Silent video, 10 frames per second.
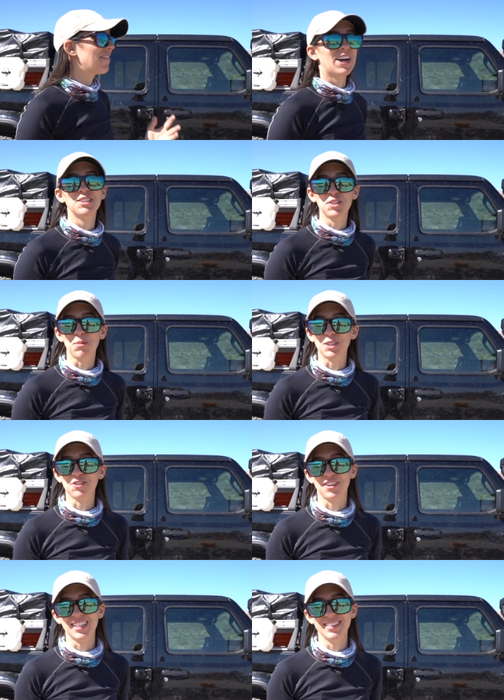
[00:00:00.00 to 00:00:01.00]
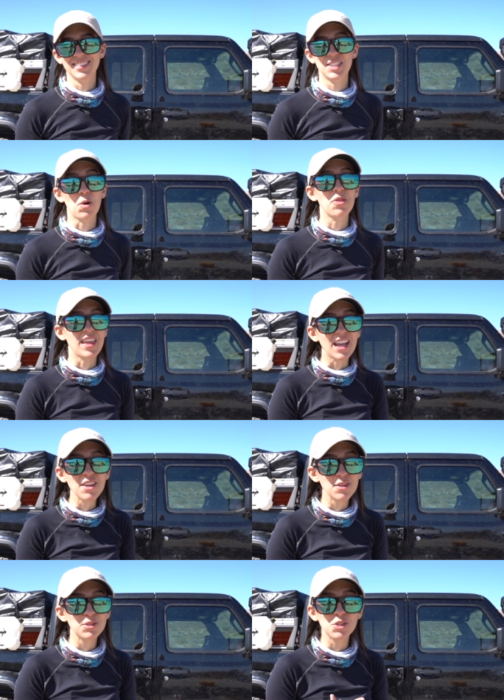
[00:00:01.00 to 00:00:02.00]
I've had so much fun. So
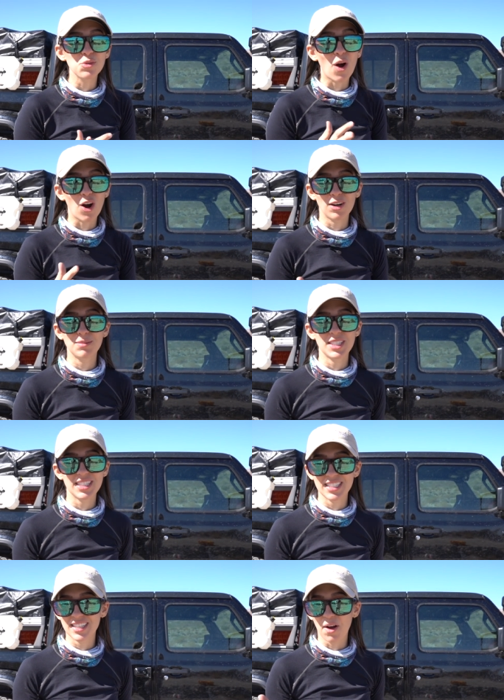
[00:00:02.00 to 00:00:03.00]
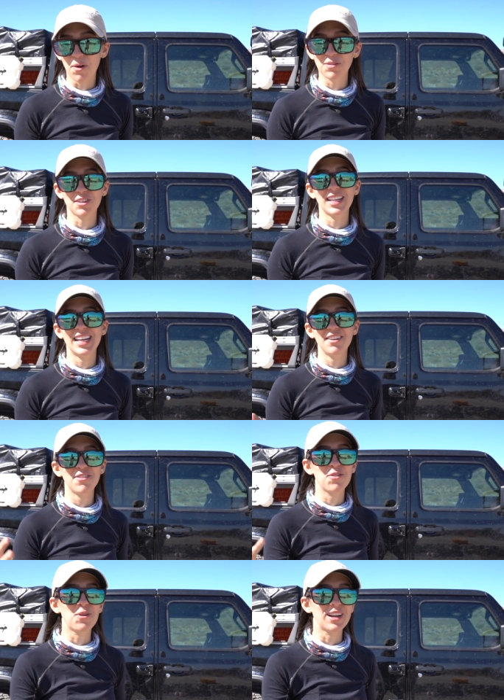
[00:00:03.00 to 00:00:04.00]
thank you to R M T
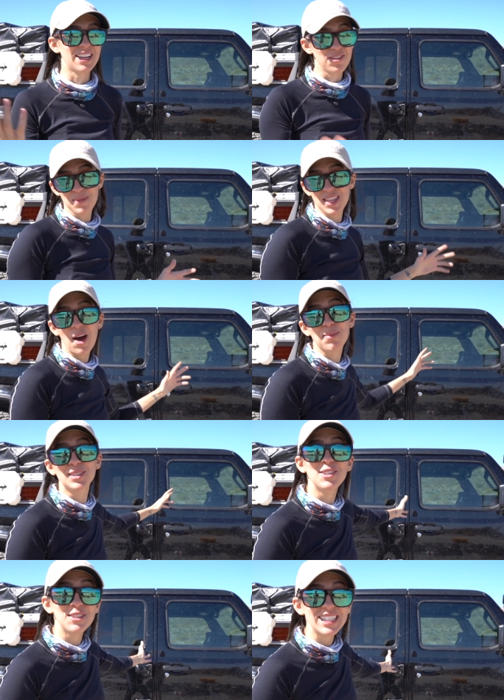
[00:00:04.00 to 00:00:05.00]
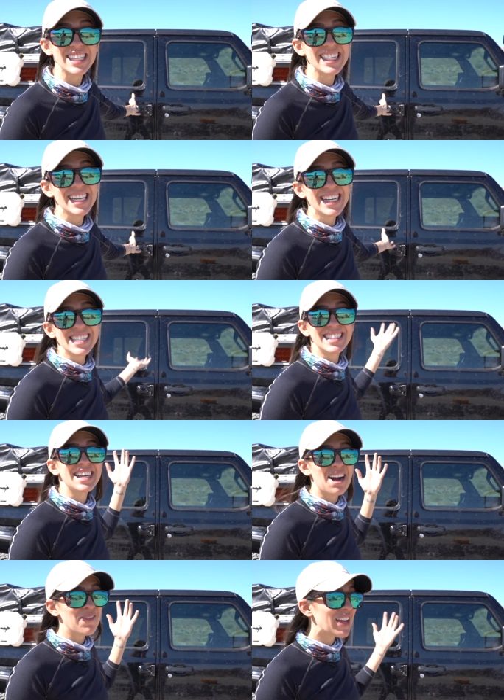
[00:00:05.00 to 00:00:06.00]
Overland for giving me the opportunity to come